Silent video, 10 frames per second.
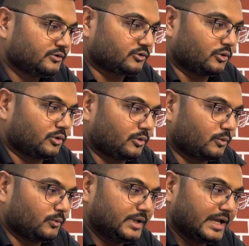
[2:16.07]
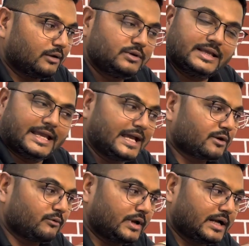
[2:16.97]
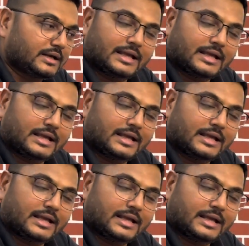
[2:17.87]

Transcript: So we have the air vent,